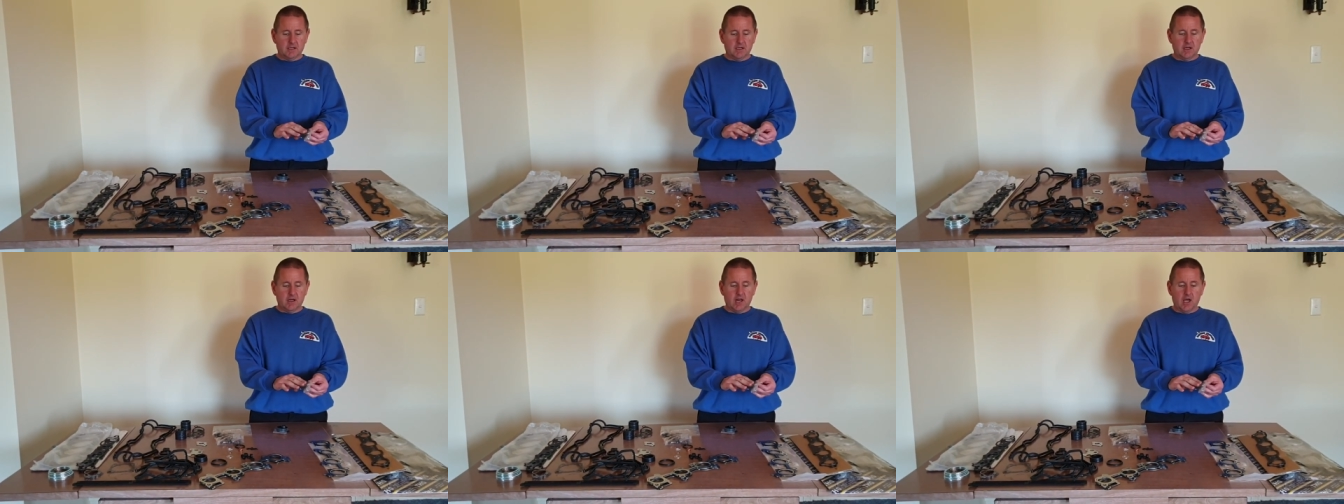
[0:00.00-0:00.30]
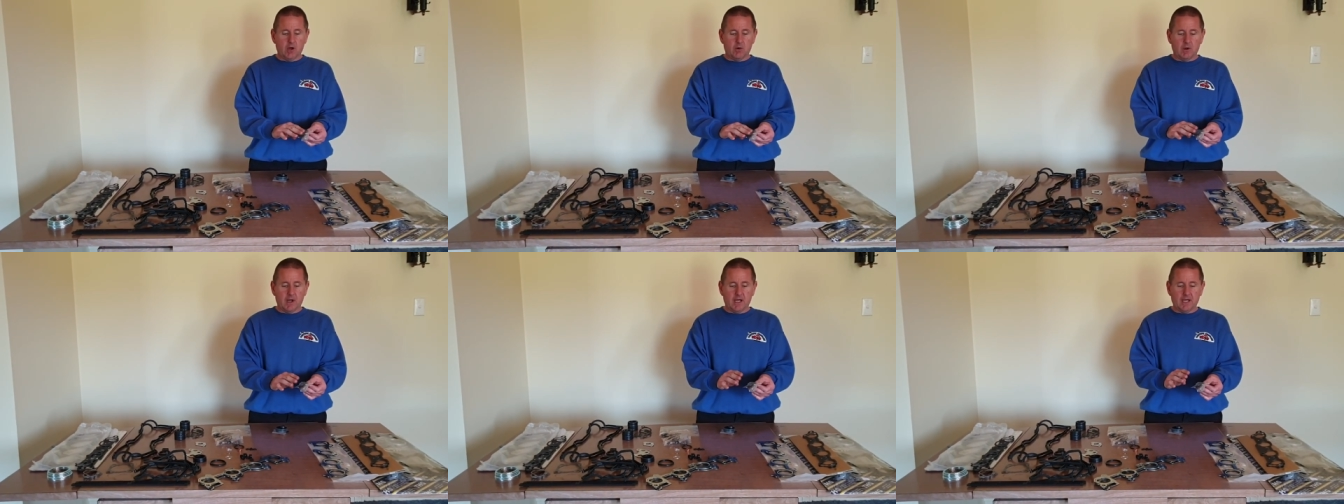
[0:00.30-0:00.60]

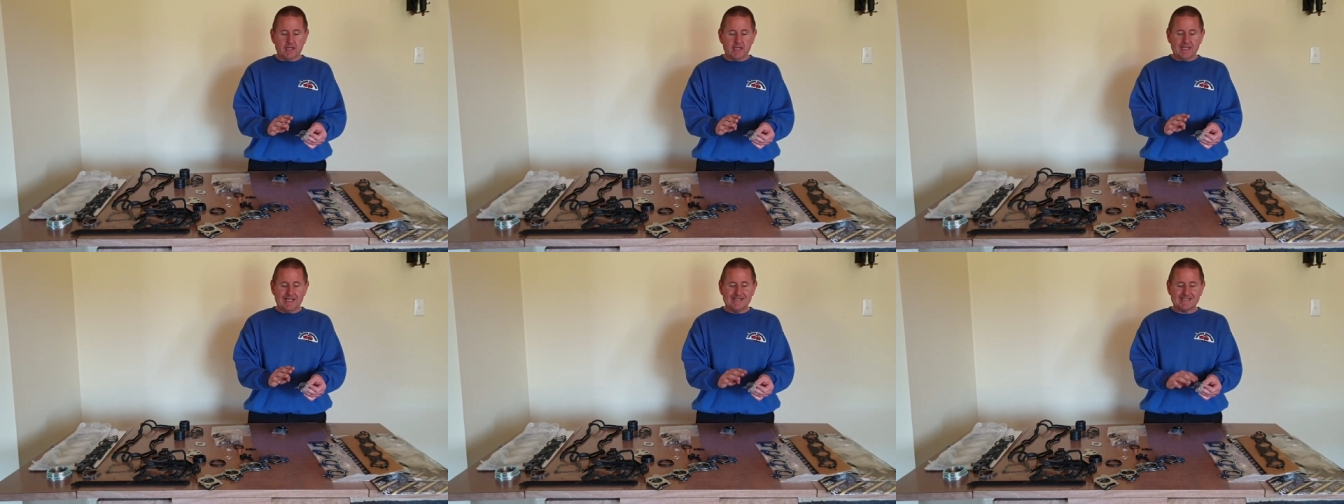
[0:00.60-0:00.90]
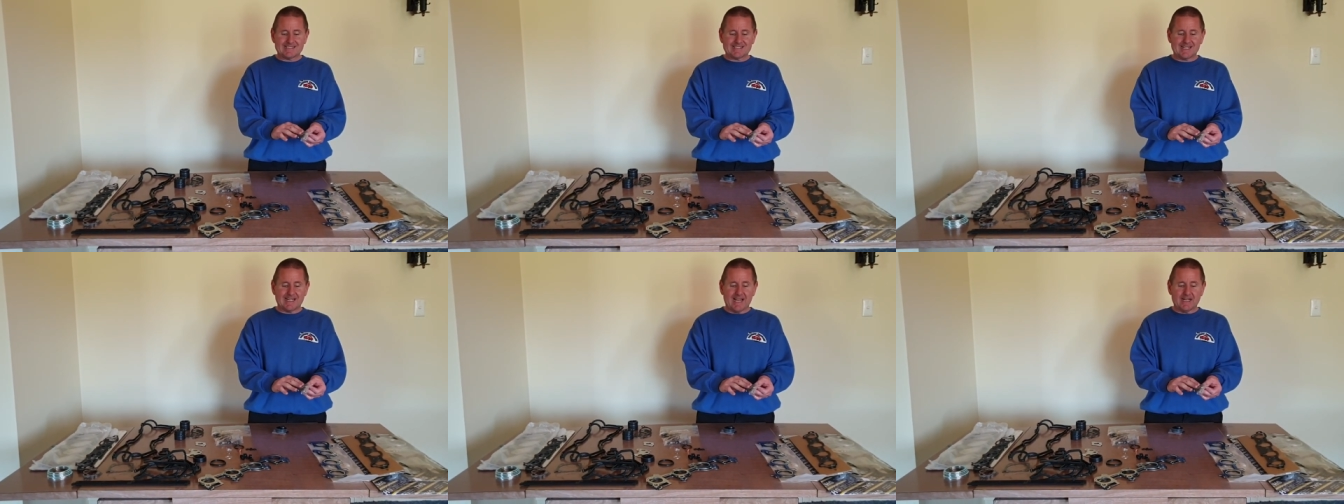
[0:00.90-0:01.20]
lower
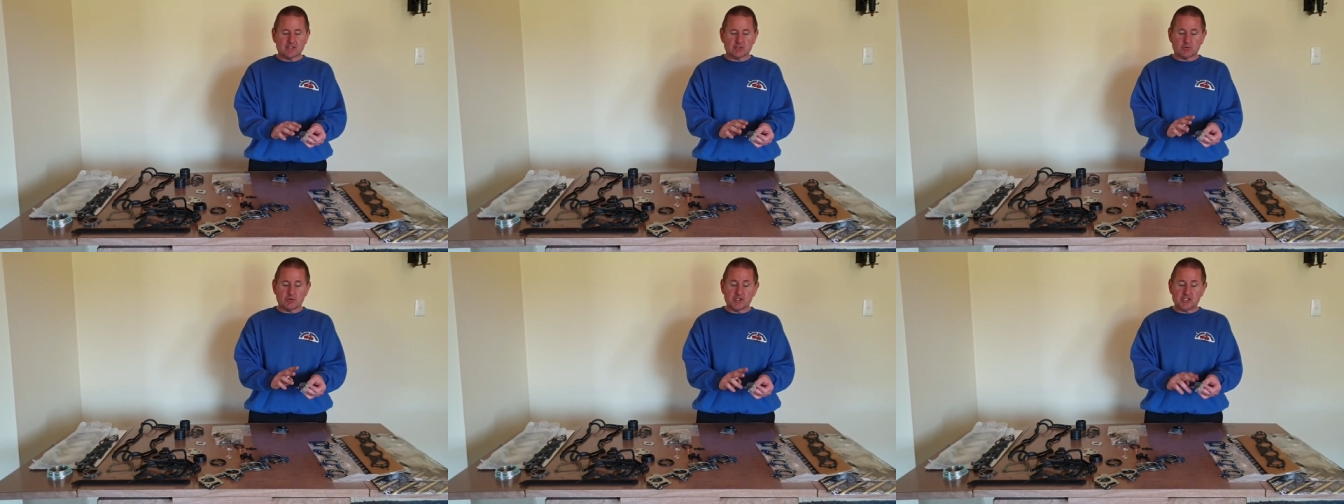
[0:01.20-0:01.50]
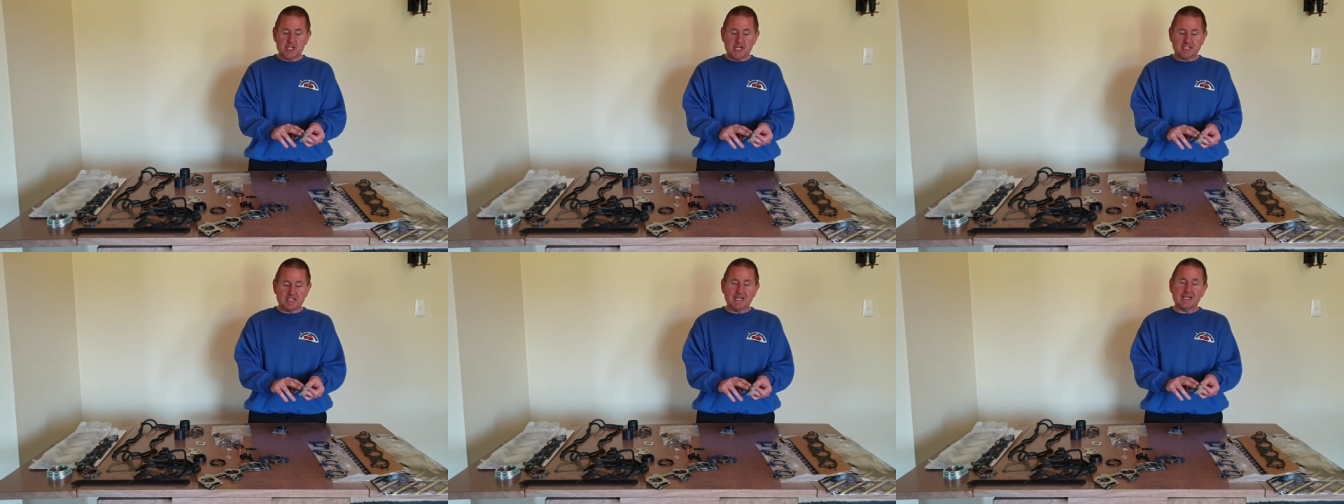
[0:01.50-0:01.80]
insulators or
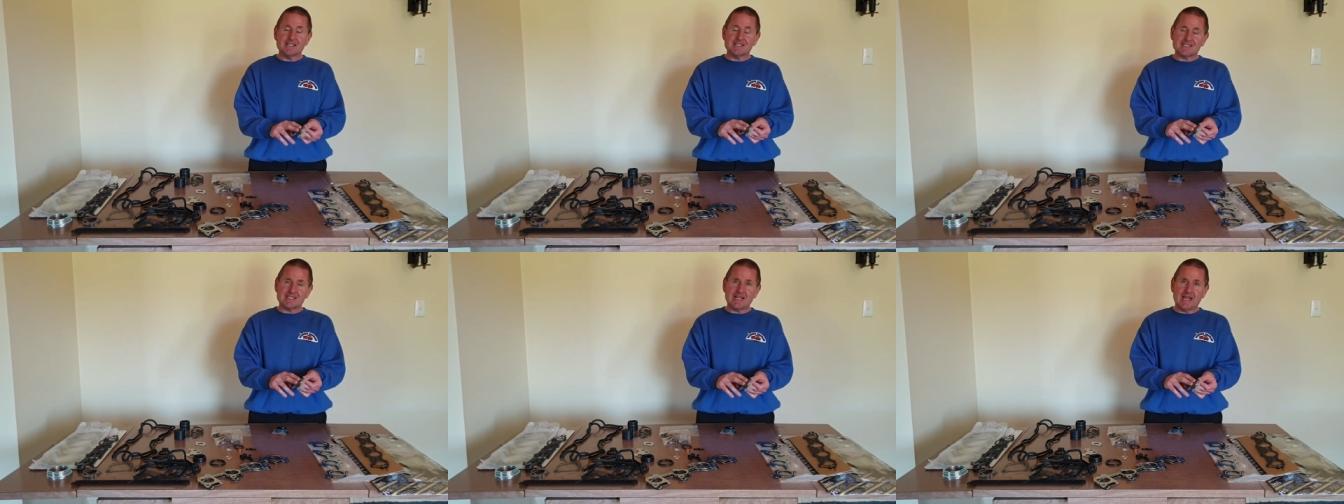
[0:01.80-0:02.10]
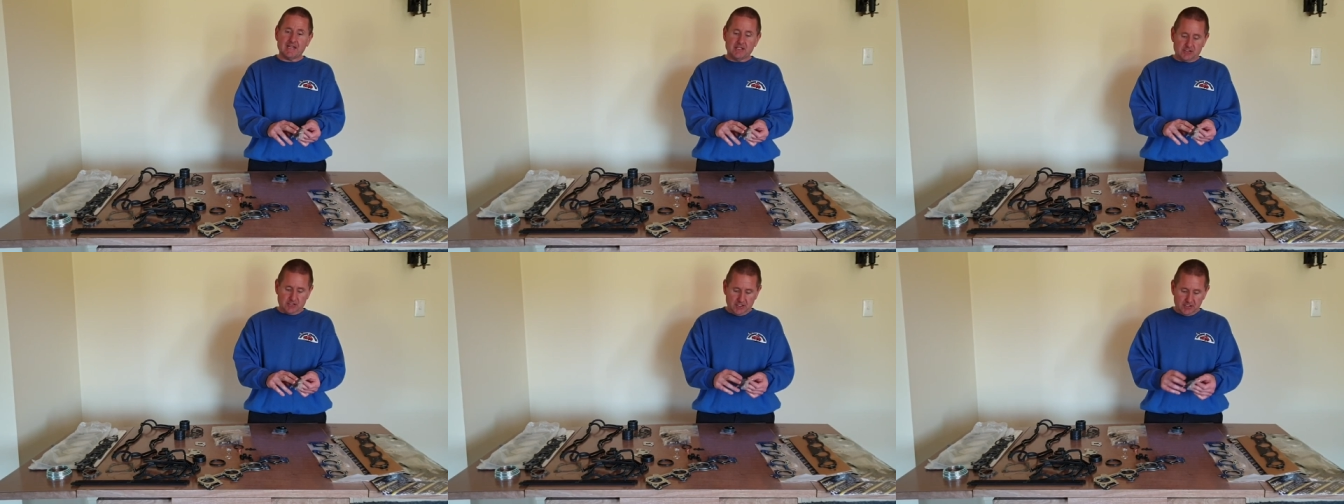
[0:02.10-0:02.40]
injector
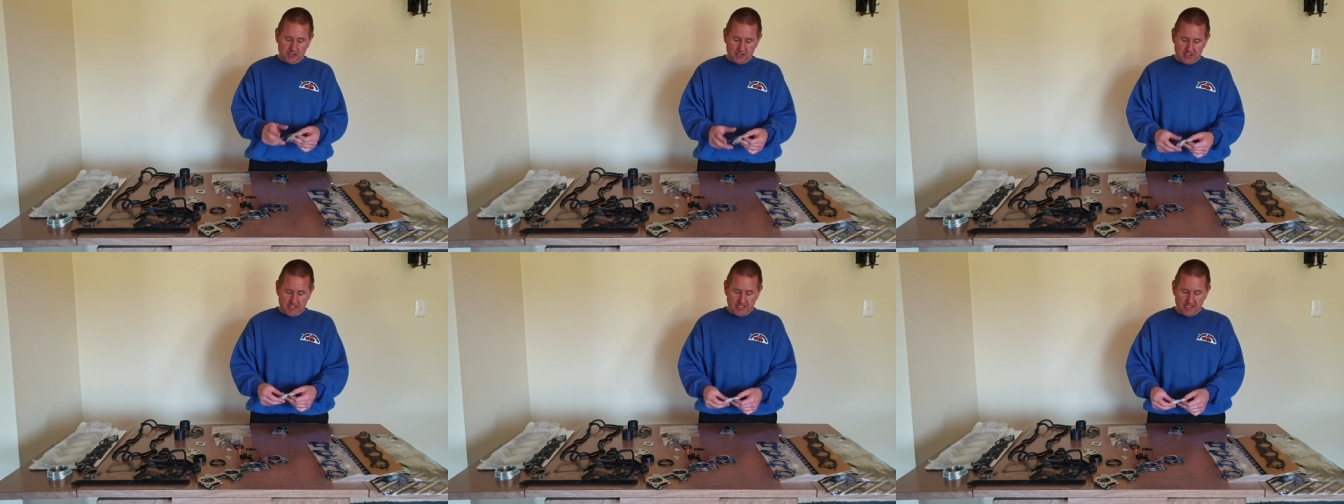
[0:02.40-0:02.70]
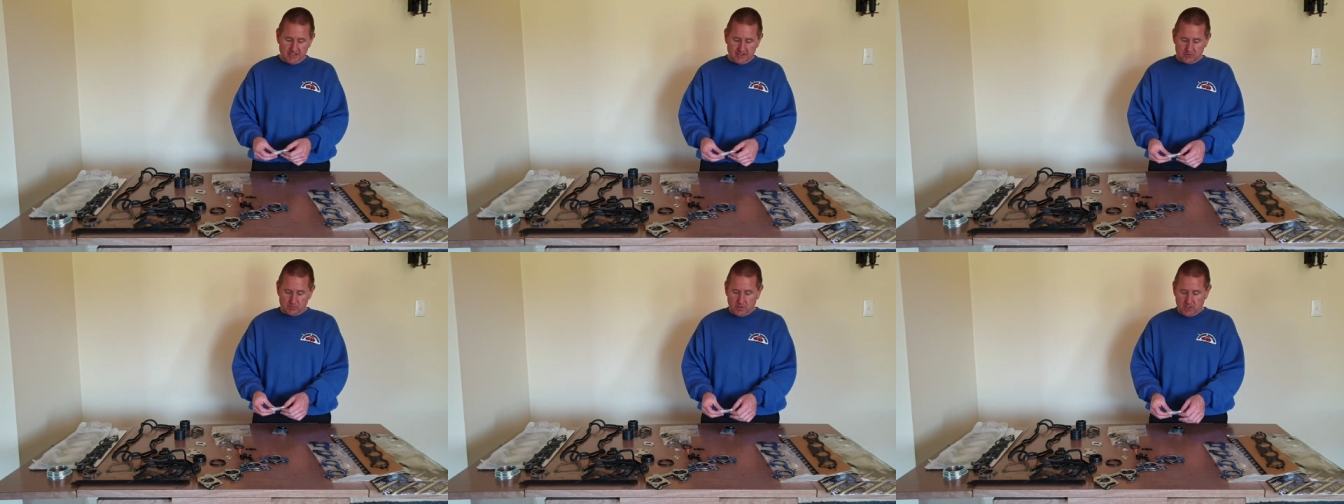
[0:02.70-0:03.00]
insulators into the
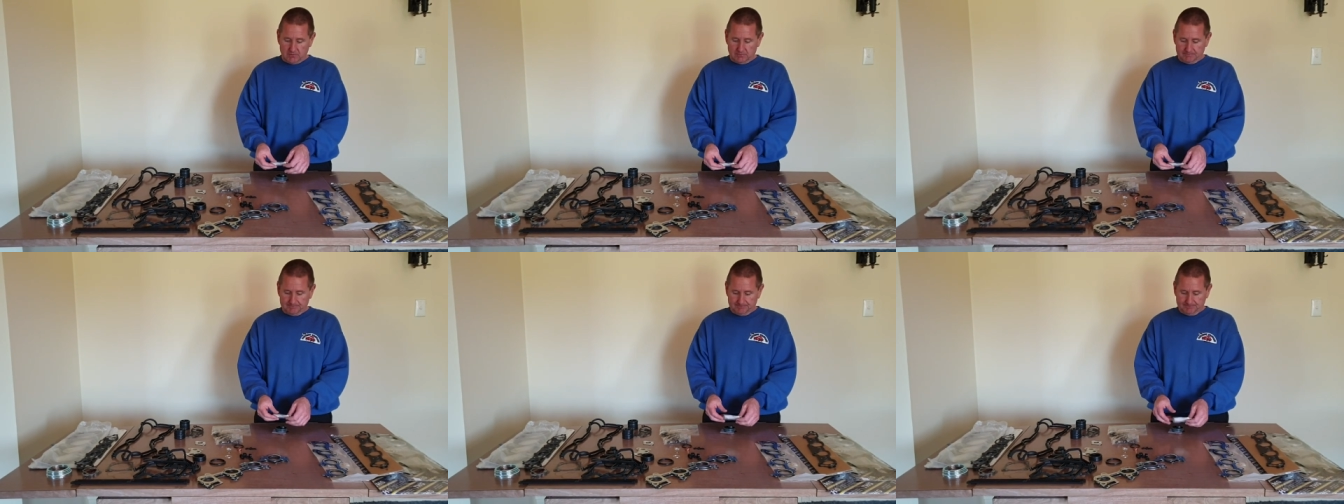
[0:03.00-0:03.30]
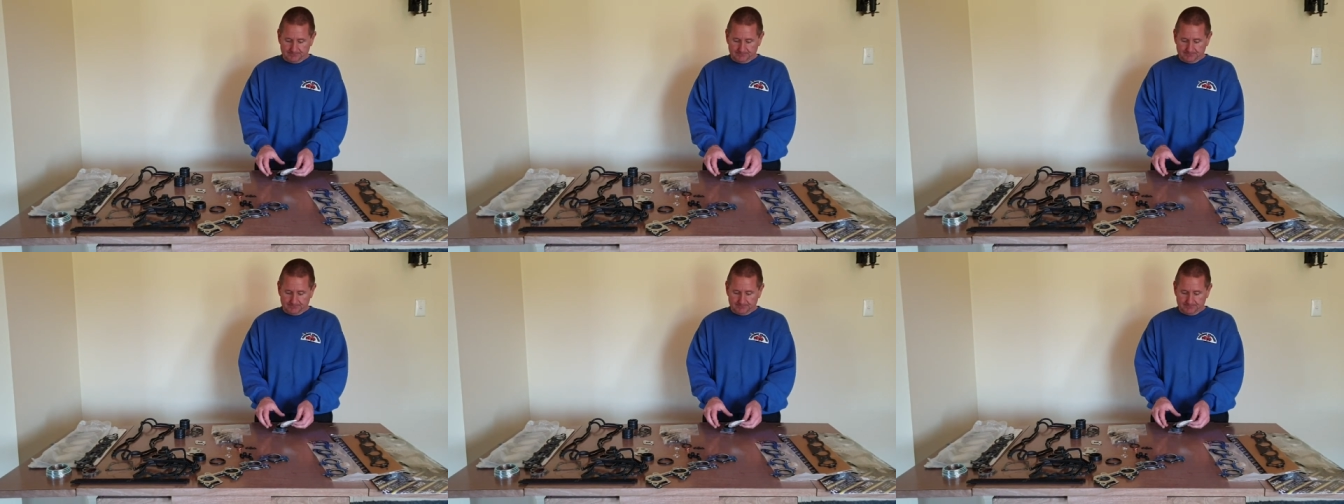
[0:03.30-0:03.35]
kit as well.